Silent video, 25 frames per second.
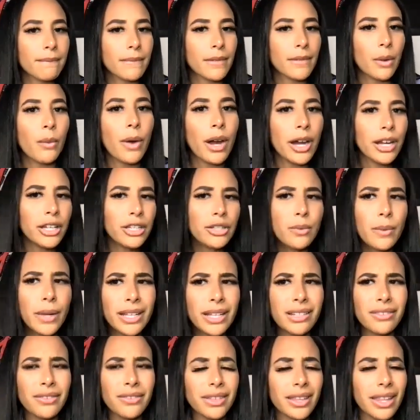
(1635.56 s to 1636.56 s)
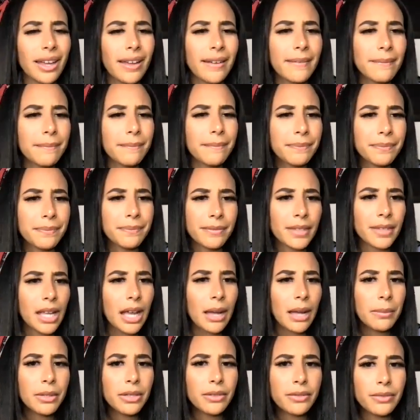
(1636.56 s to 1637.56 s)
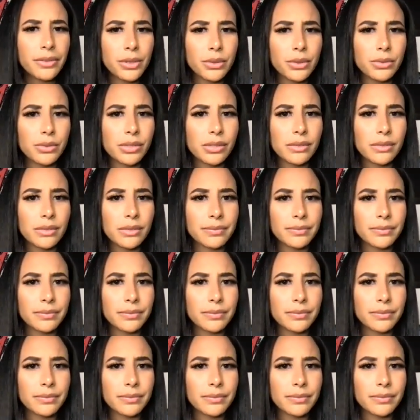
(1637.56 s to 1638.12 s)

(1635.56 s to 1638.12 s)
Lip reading: Why are you waiting for that? I'm confused.